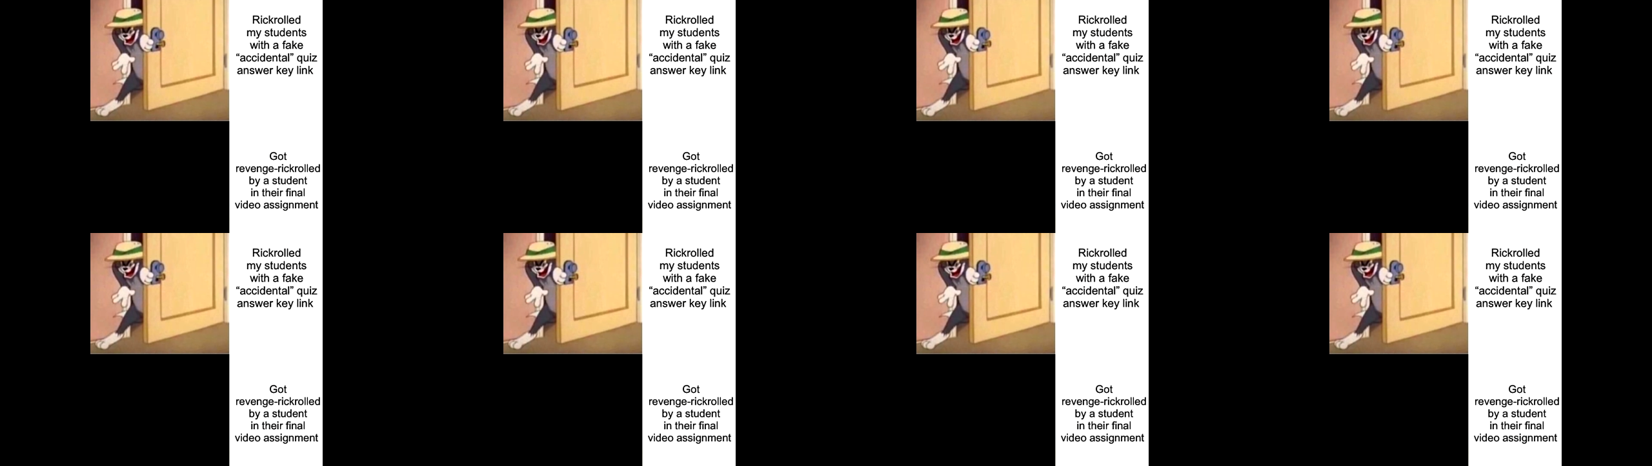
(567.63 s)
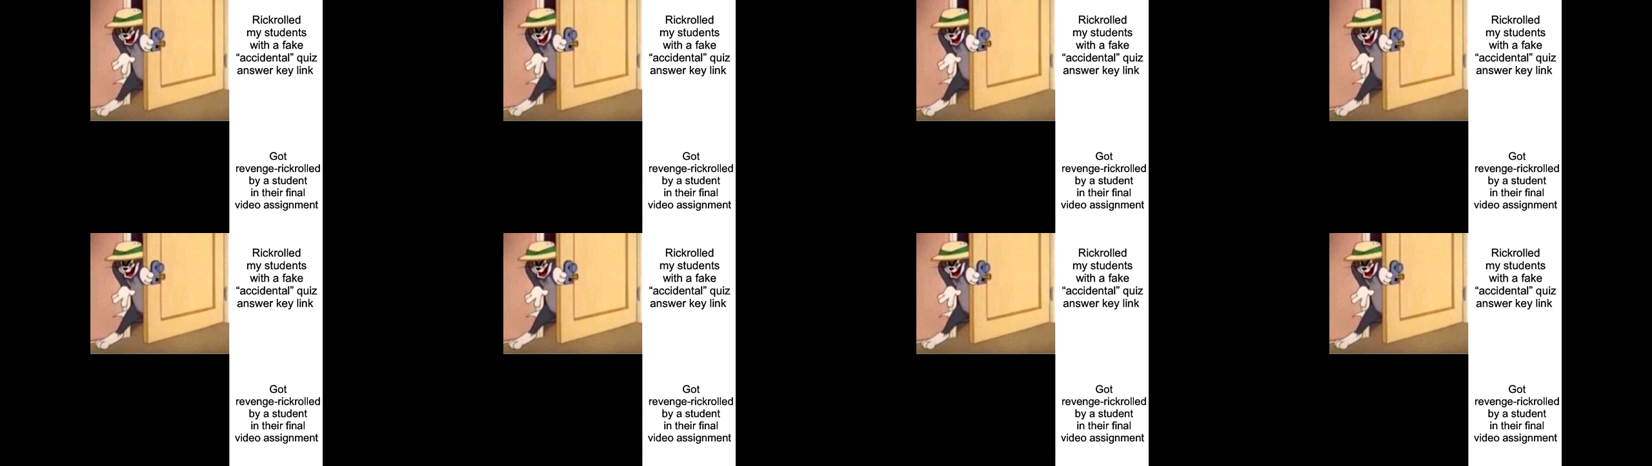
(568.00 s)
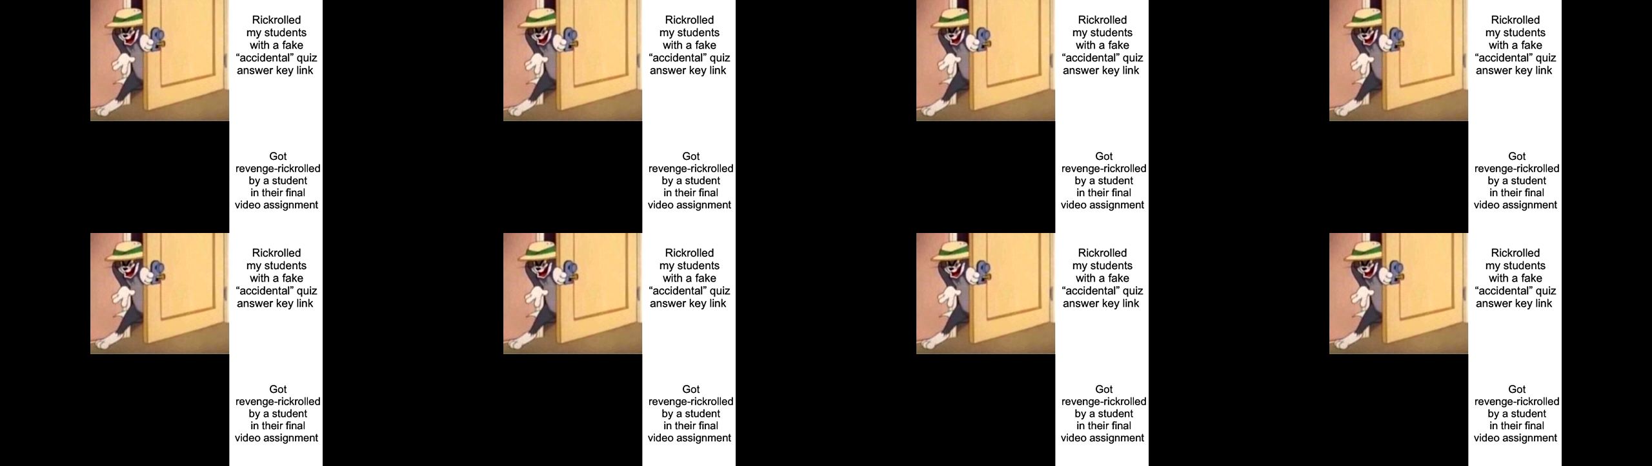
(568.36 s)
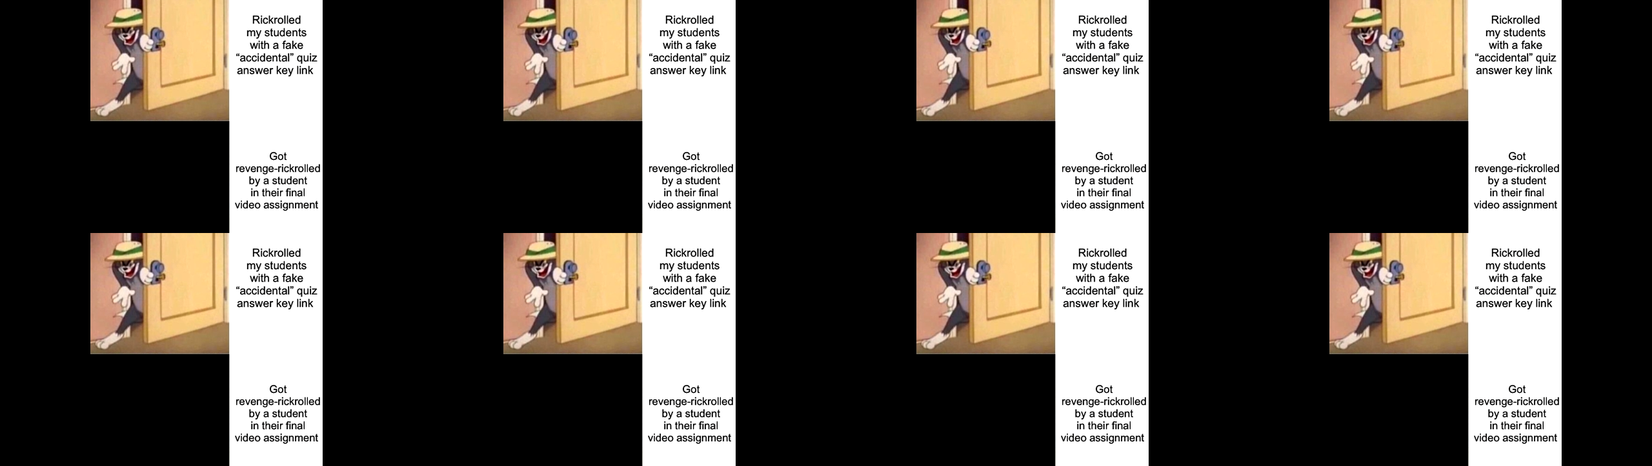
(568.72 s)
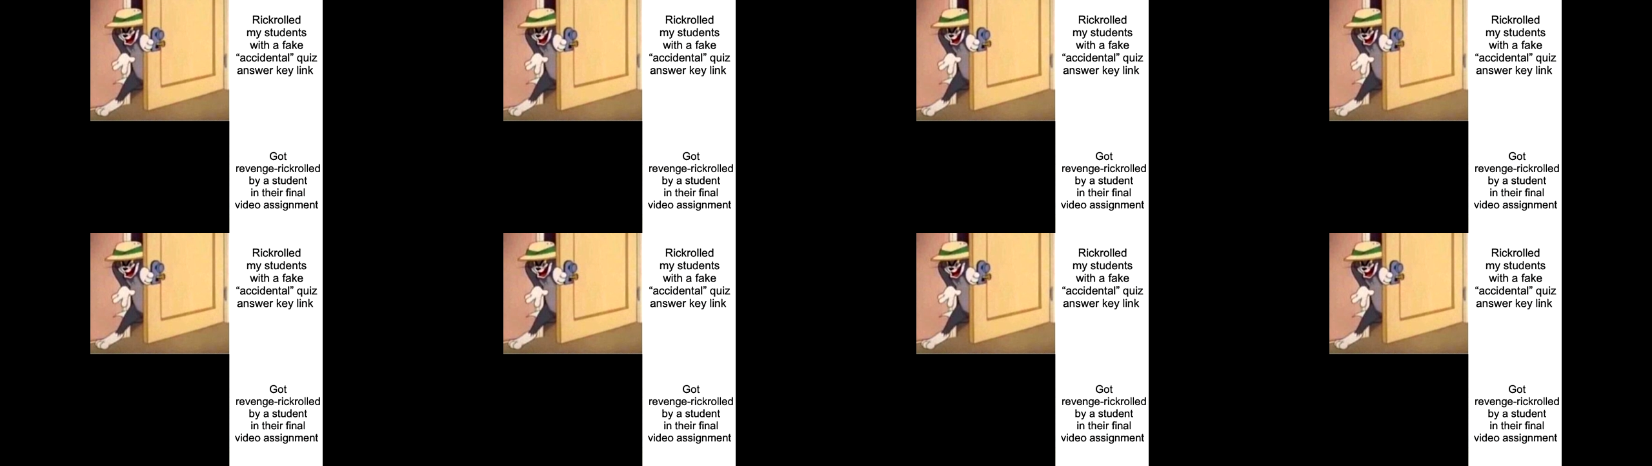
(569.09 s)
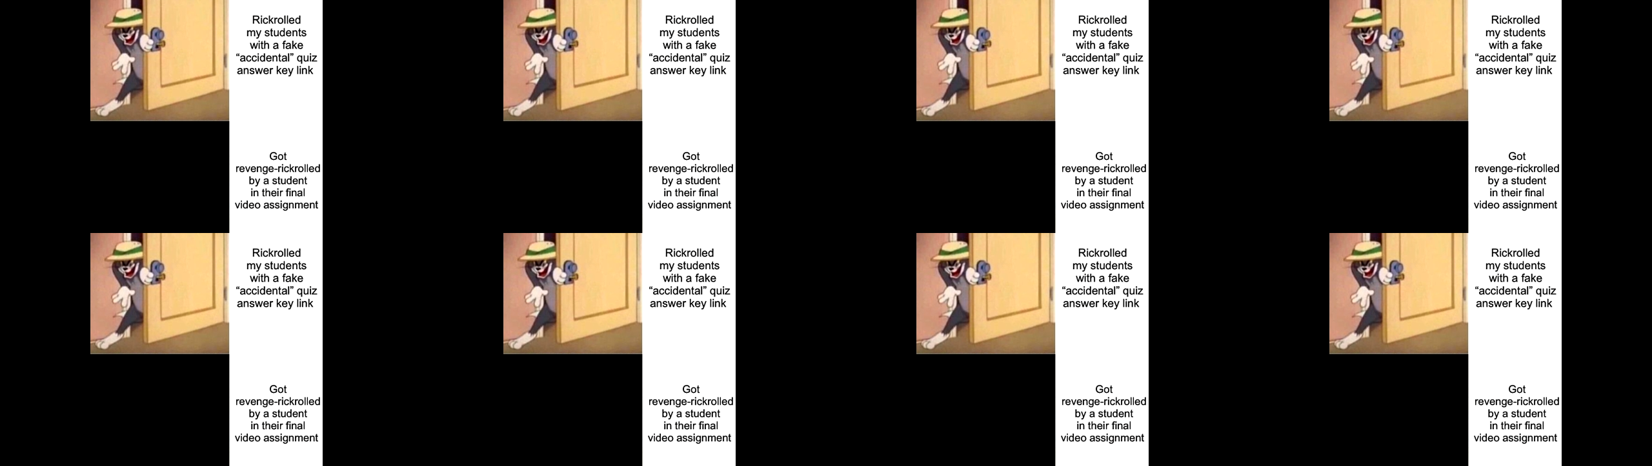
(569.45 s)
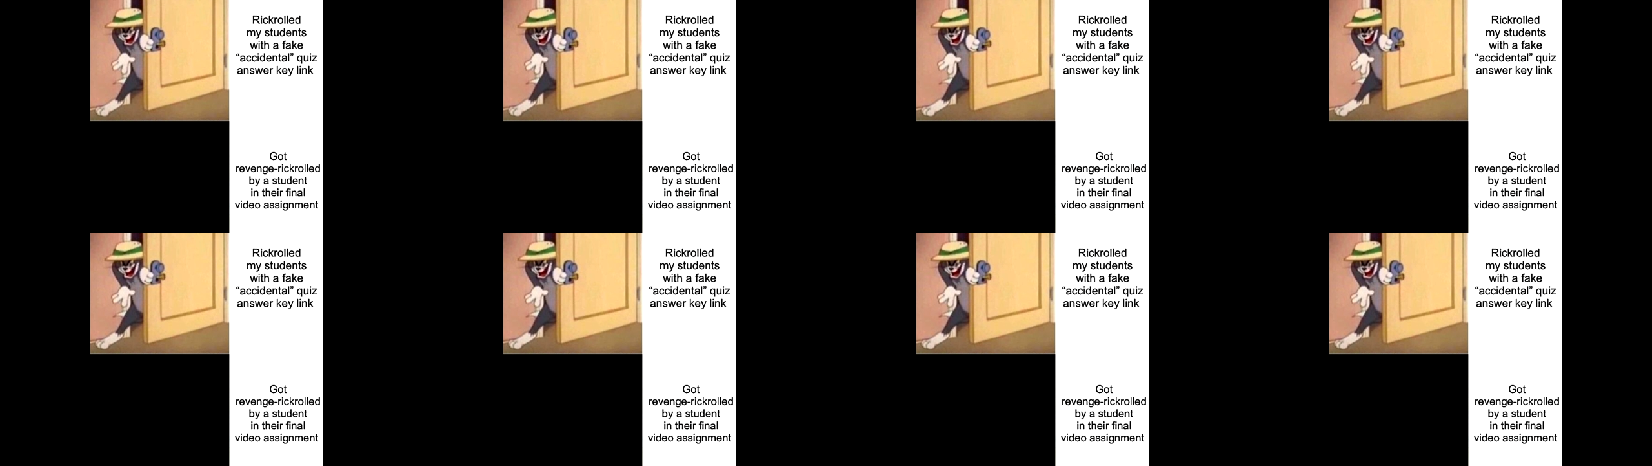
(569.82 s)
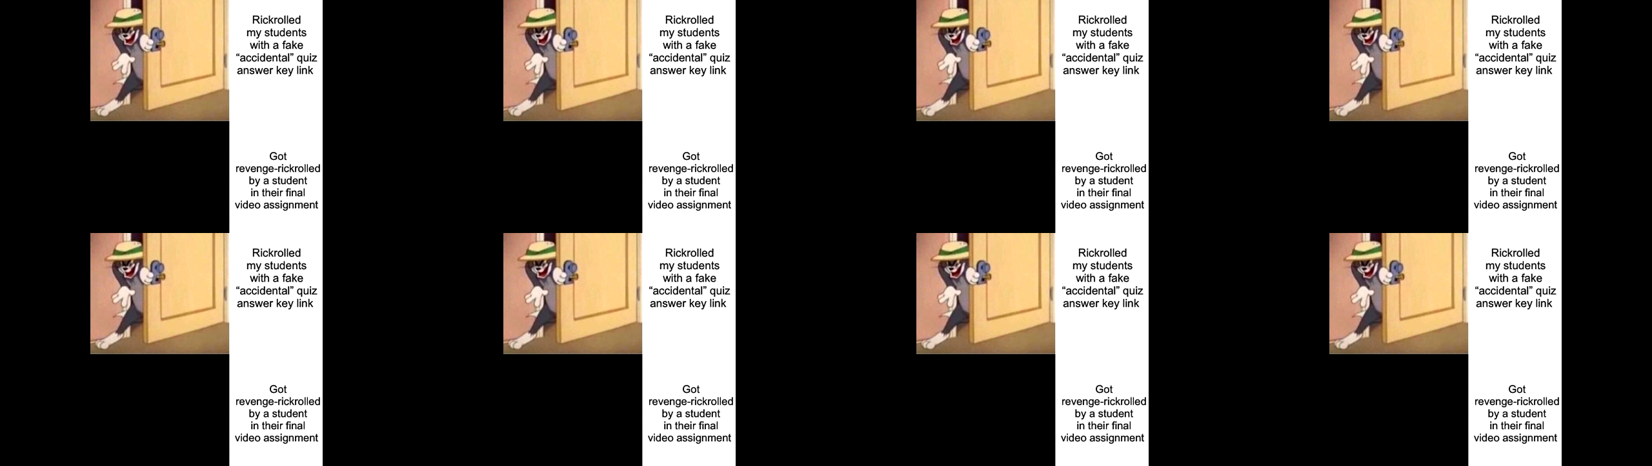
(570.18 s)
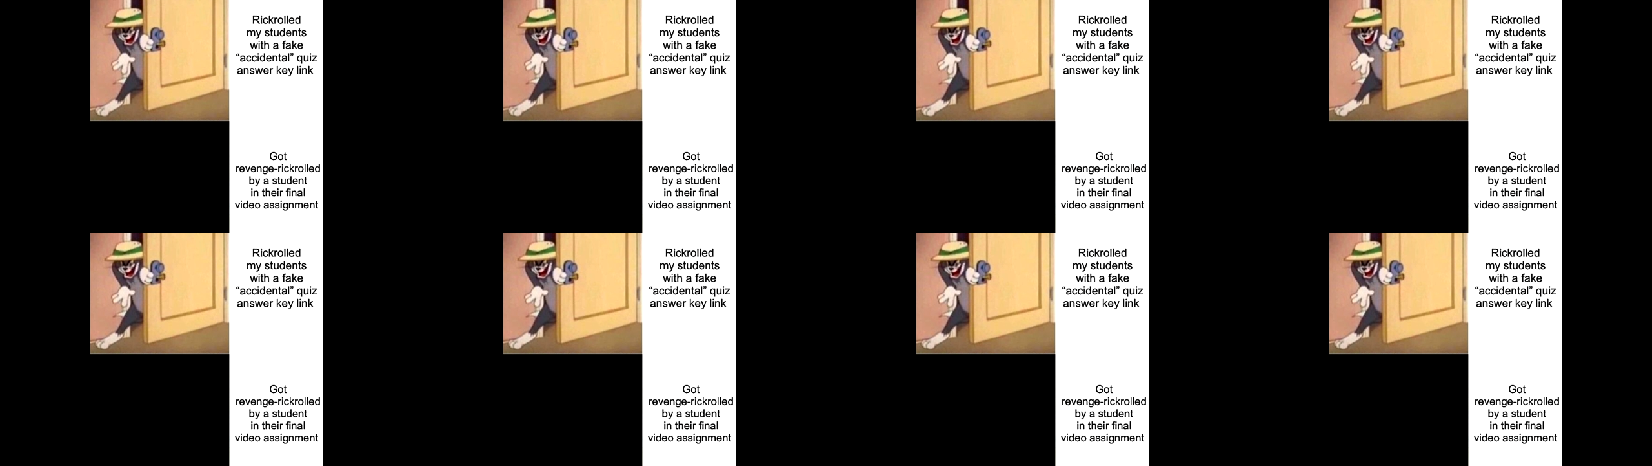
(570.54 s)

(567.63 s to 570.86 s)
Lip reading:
(no speaker visible)